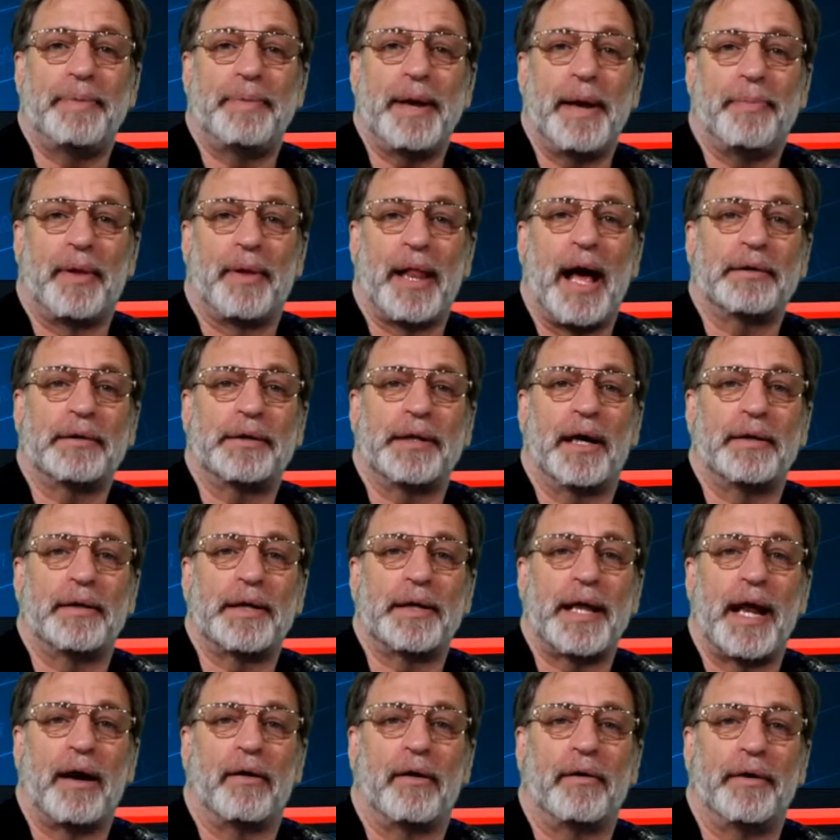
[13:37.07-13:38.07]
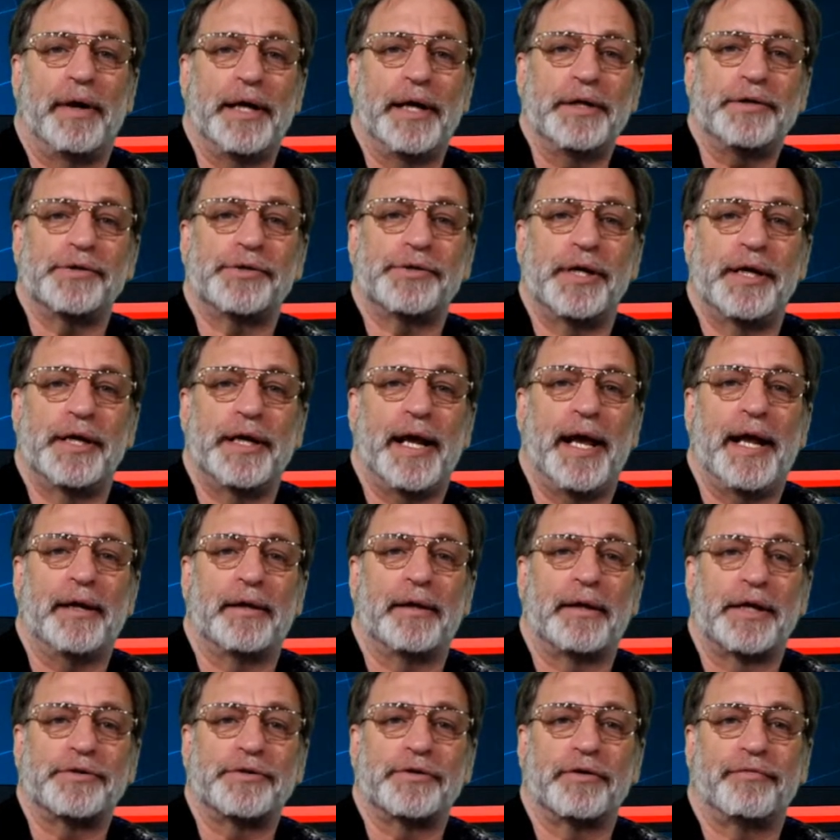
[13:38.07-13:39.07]
out there that are interested in electric
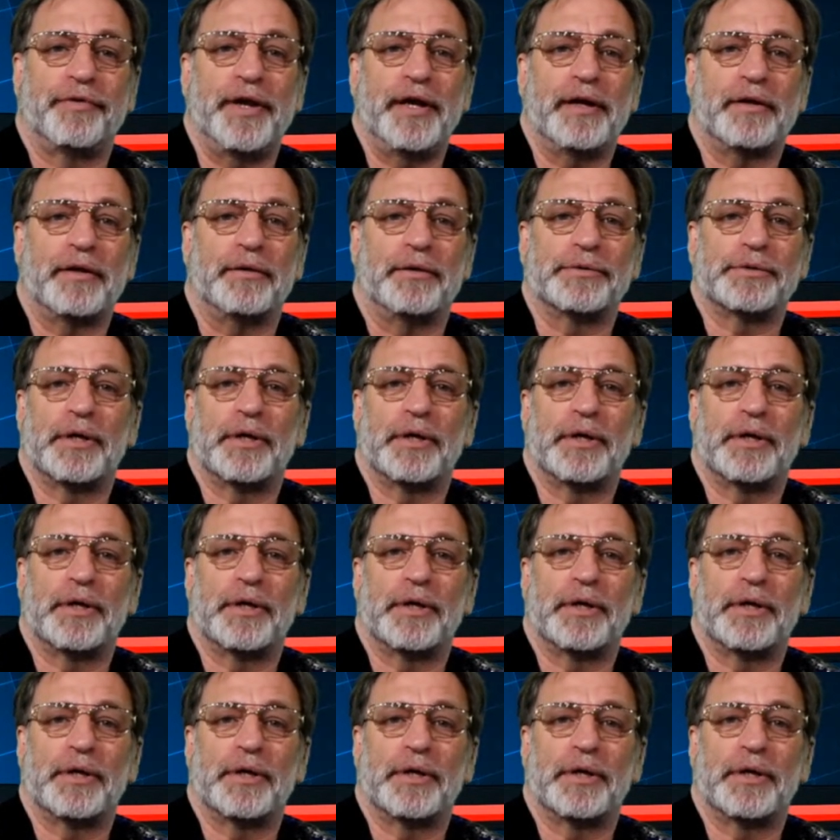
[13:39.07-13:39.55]
vehicles.